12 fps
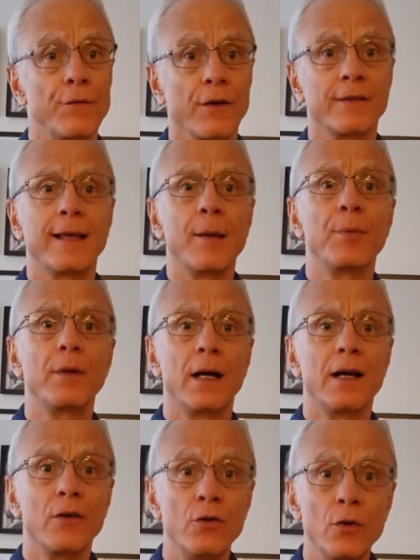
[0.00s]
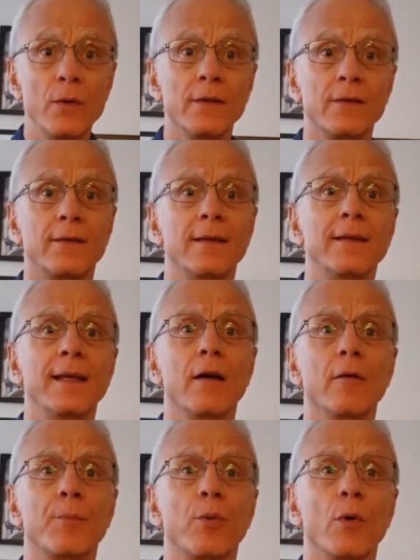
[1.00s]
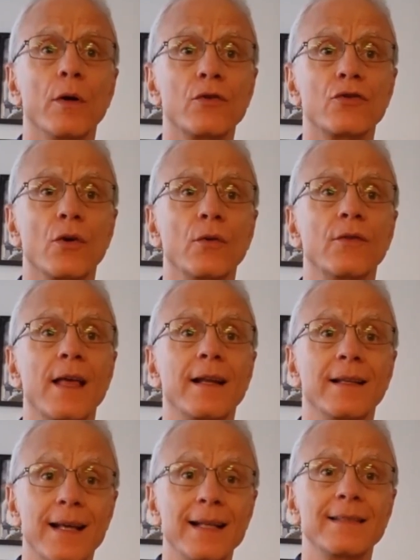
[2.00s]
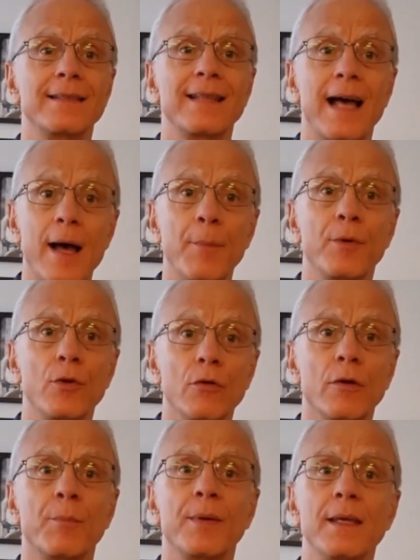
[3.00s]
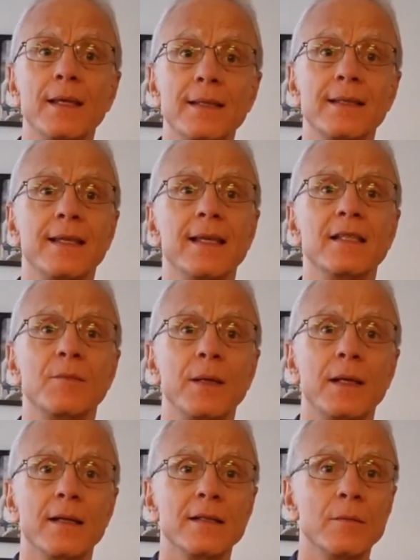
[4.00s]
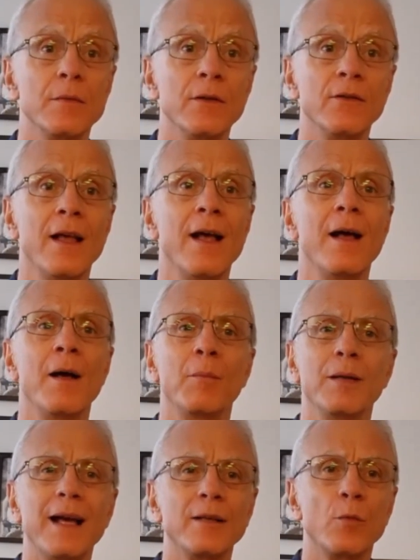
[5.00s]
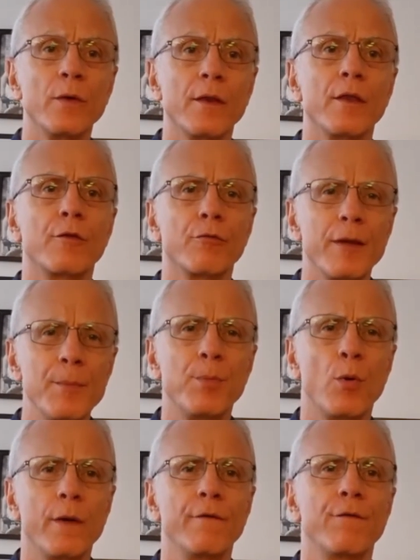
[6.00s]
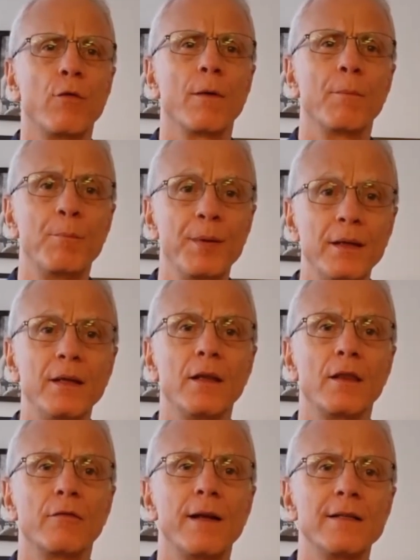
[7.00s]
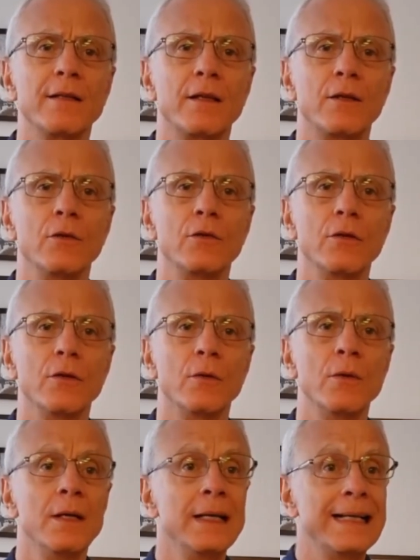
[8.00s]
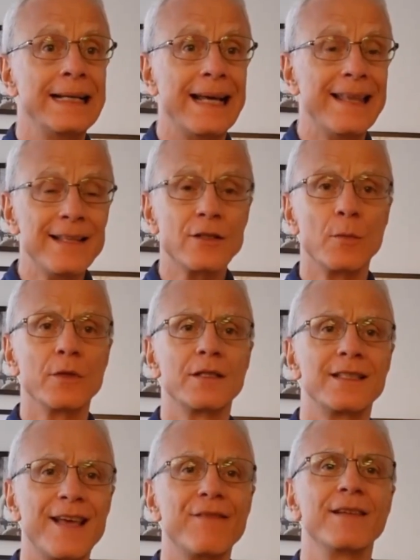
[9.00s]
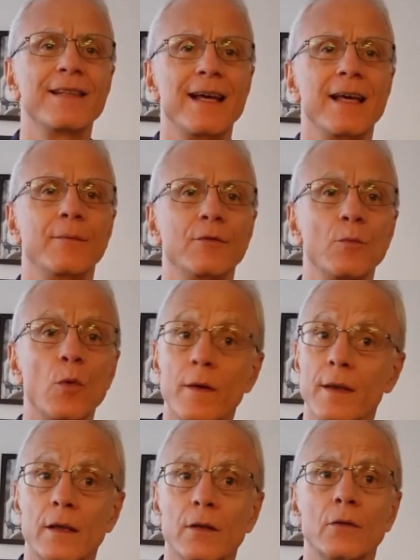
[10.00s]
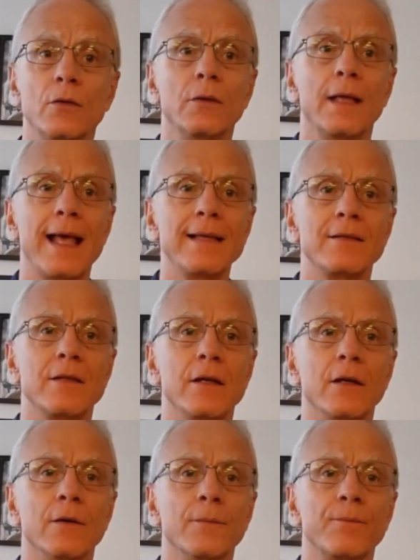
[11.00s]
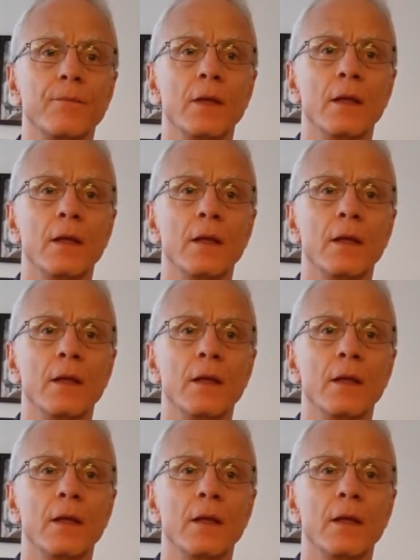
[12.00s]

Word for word: For example, our newest CTR report shows that Allot's top European CSP customers blocked more than 3.4 billion threats in Q2, and that's almost seven times more than Q2 last year.